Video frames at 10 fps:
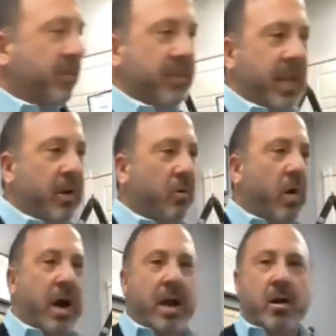just take a
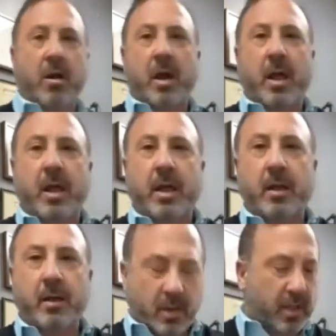wire
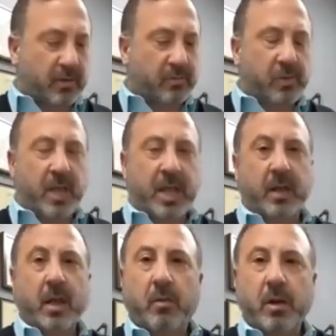and
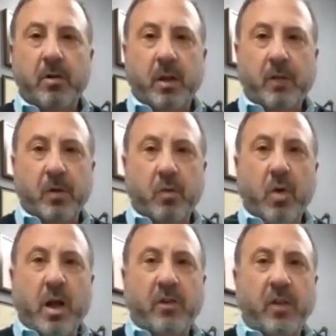explain if you're
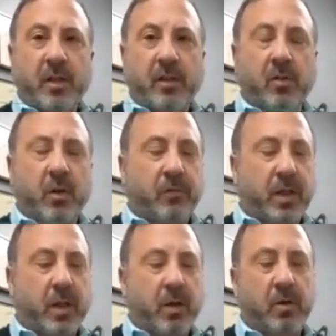watching this on
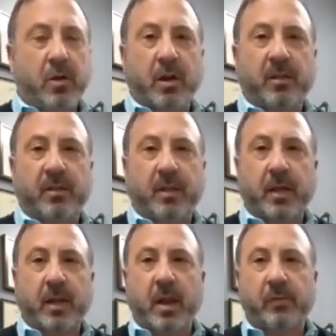video, you're going to see
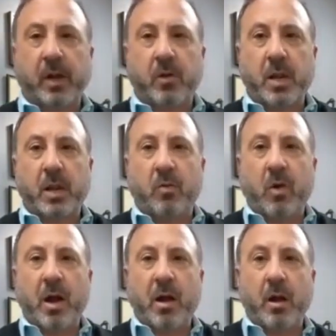kind of a green
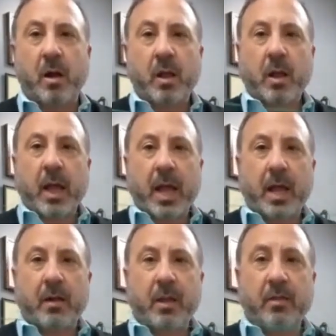wire.
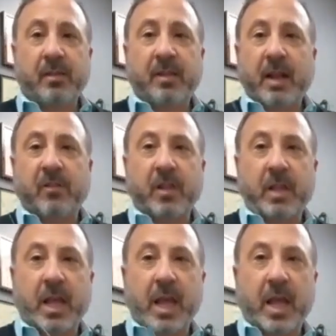And this is
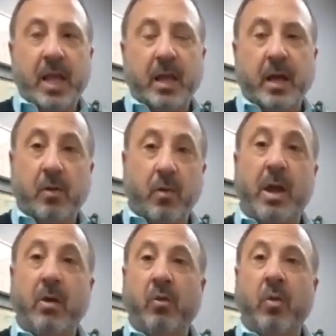actually a
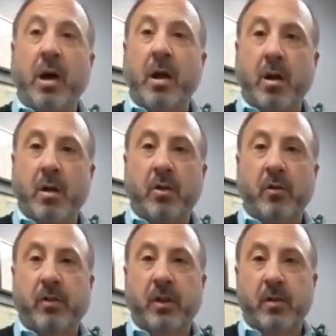ground wire
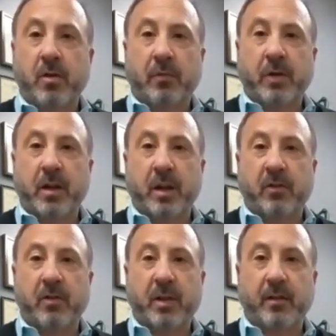used in nerve
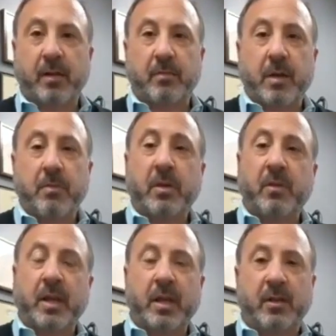conduction testing, but I'm
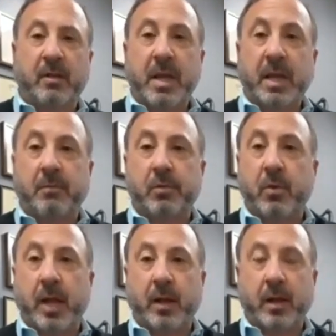using it to make a
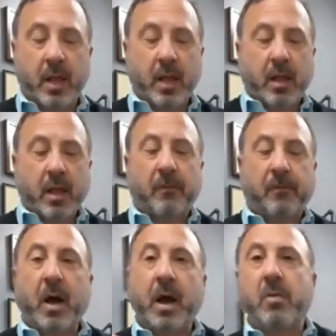point. If
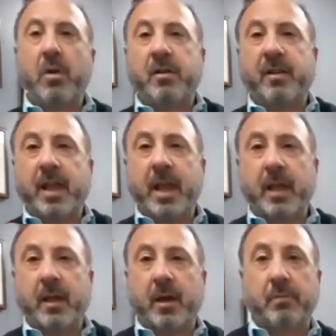I were to
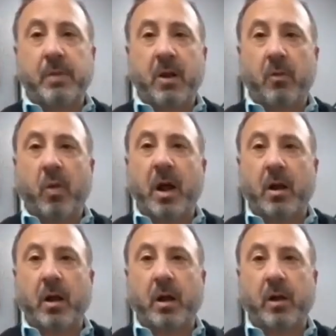take a pair of
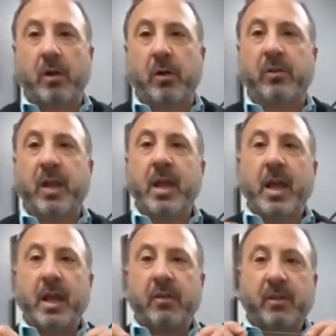wire cutters
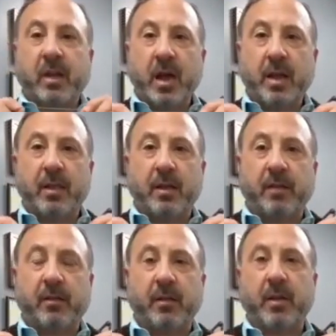and just cut
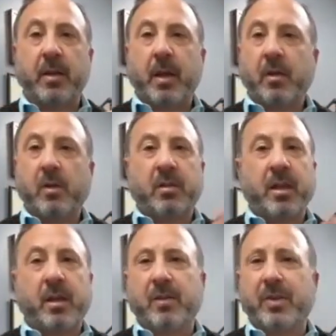this, and you can
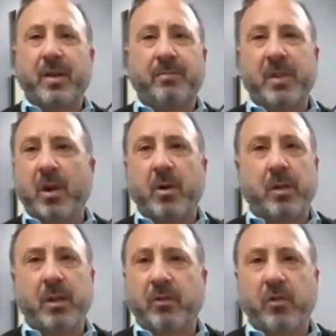think of a,
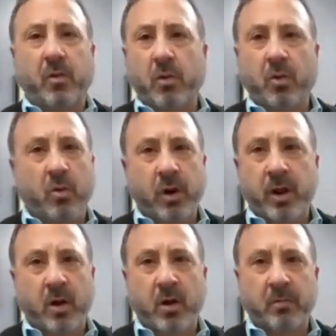electrical cord
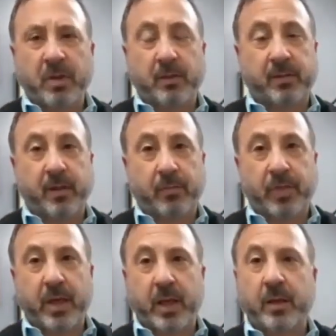at home, be the same
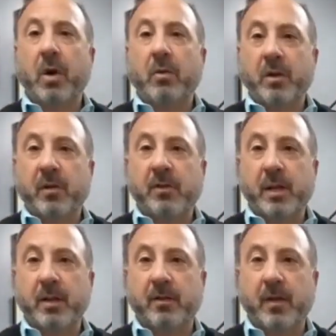thing. What would you
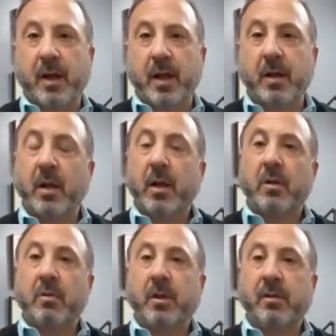see inside?
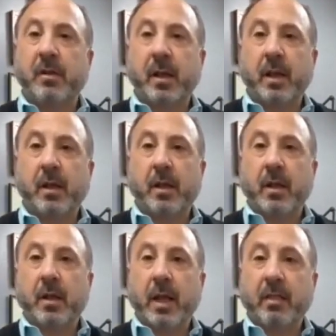You would see
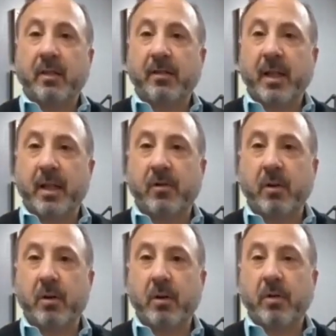at the
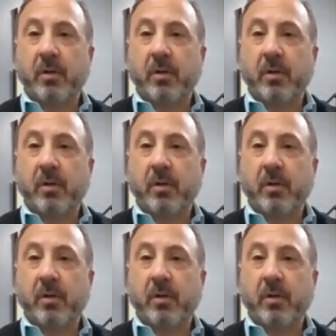center